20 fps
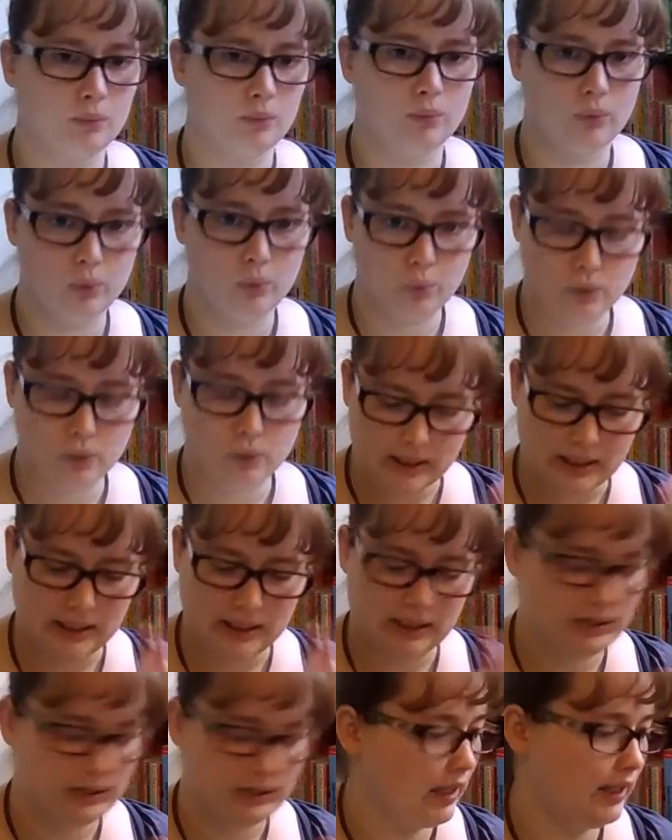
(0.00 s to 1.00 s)
I'm really
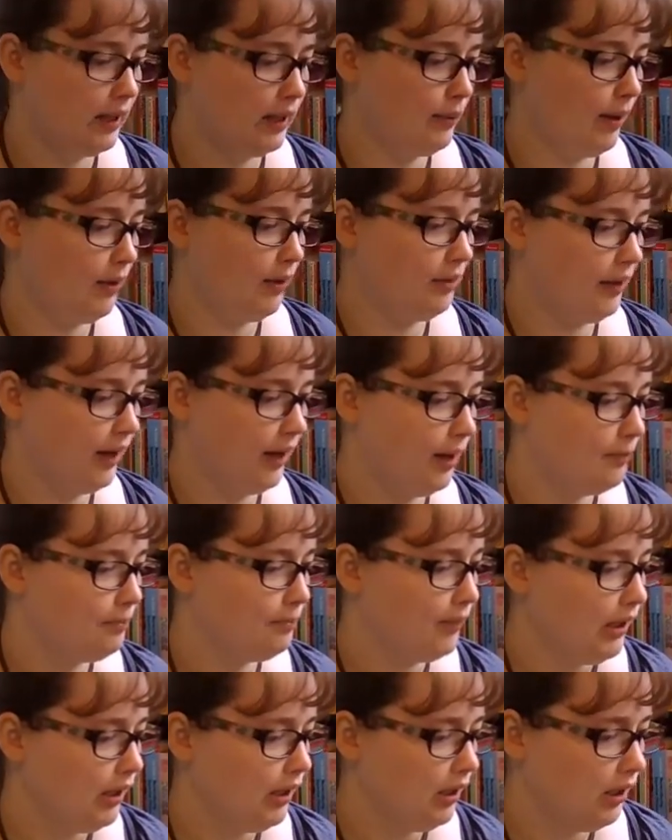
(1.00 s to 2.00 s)
excited about that.
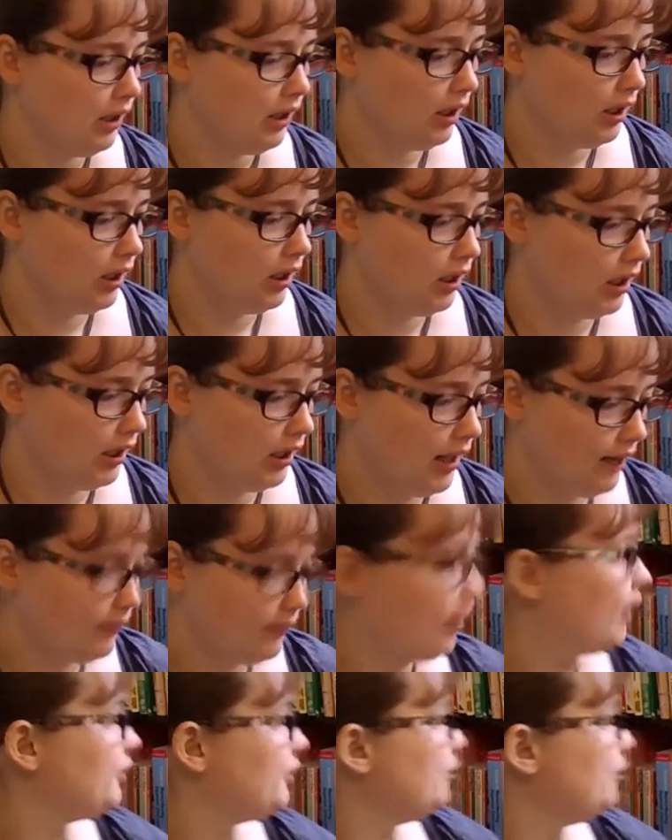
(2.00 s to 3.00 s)
Haven't got